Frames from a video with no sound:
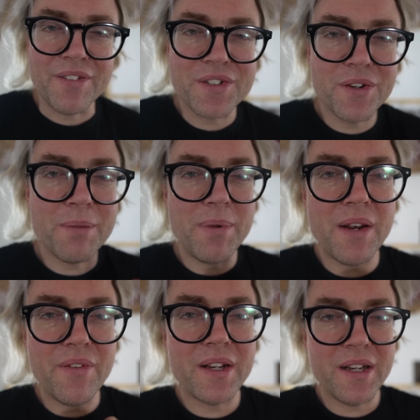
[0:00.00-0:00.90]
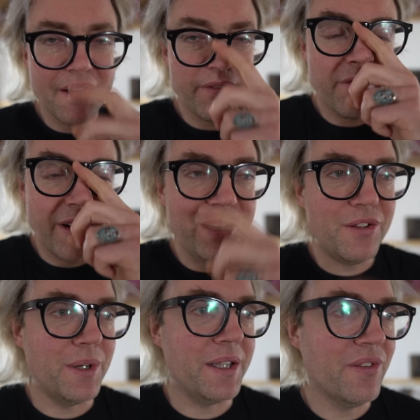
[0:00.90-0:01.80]
it's got a bit of a kind of ring
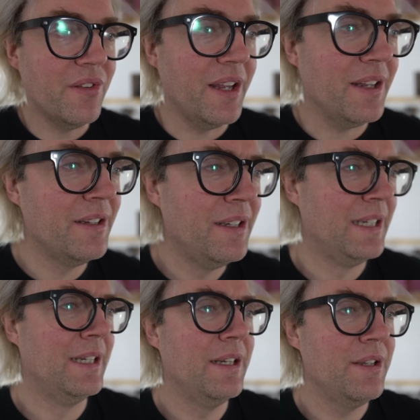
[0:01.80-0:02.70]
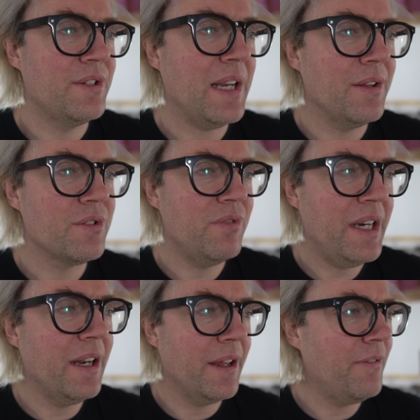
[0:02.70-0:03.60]
to it, doesn't it? It sounds
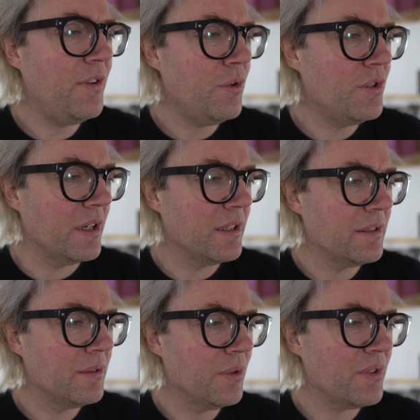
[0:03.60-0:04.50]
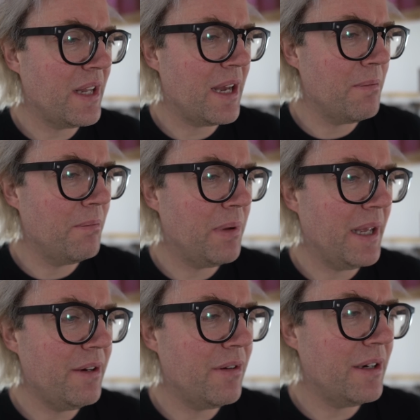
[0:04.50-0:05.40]
really like the future. Wasn't that
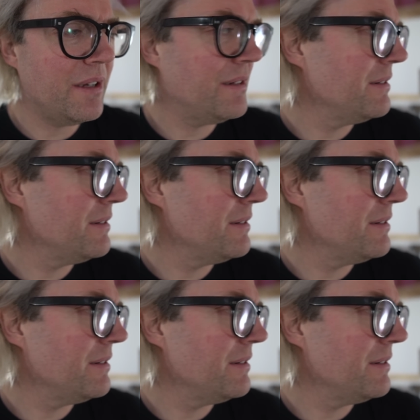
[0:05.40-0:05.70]
Blade Runner?